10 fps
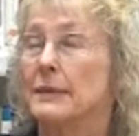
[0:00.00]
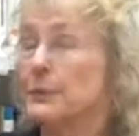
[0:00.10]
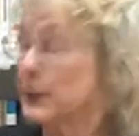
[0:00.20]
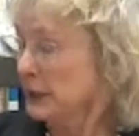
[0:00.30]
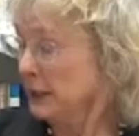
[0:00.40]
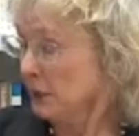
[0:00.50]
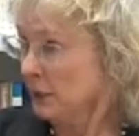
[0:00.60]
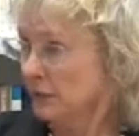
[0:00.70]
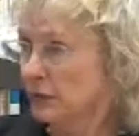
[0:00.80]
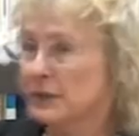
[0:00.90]
particularly in
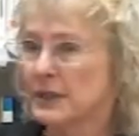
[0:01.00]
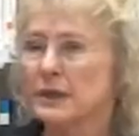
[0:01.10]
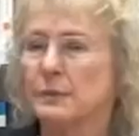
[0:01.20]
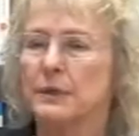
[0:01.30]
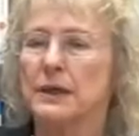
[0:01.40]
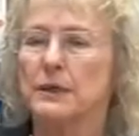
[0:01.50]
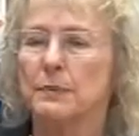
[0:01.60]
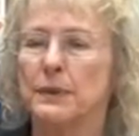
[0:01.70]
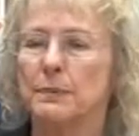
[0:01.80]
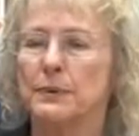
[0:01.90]
universities, because
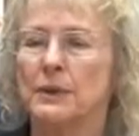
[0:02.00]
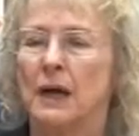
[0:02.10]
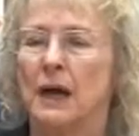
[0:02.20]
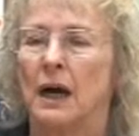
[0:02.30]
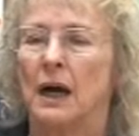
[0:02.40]
people,